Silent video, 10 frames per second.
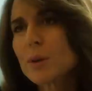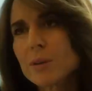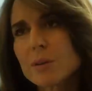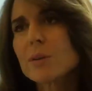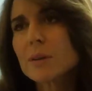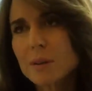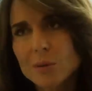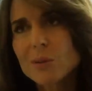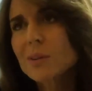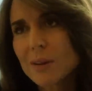The understanding
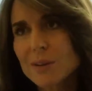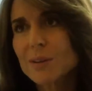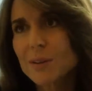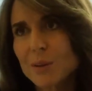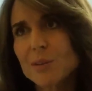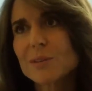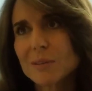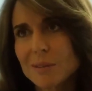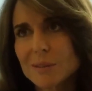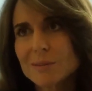boss grants her leave,